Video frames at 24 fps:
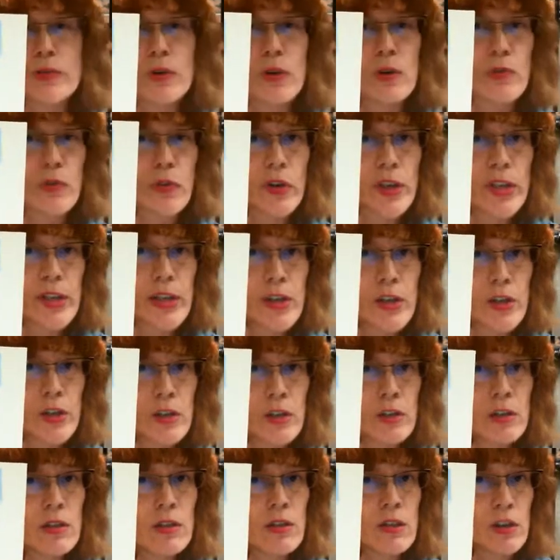over
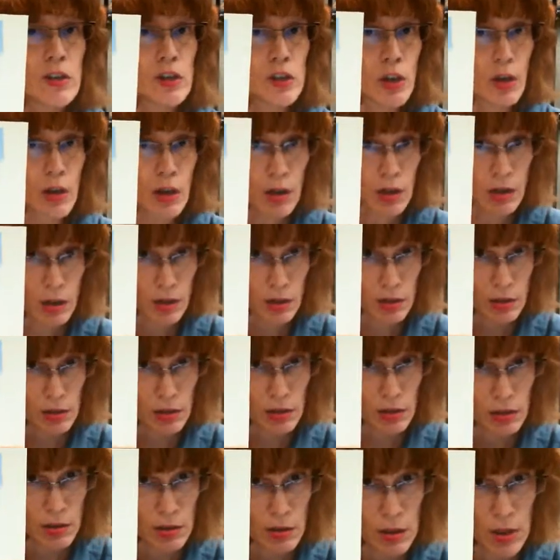here? Dog.
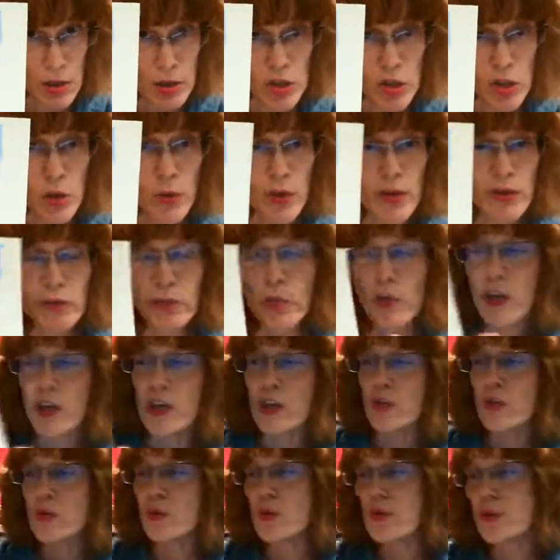So if we
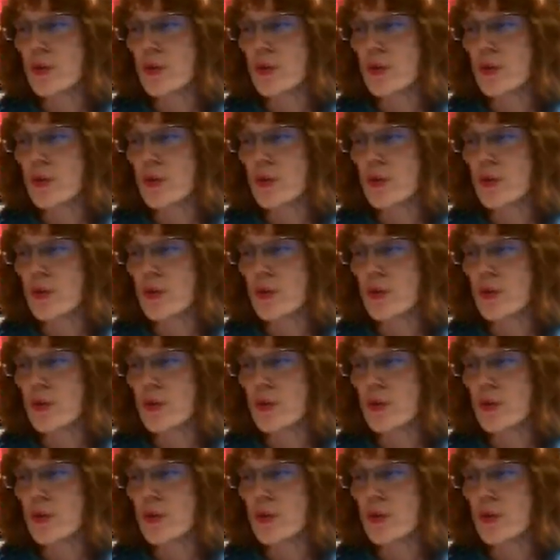use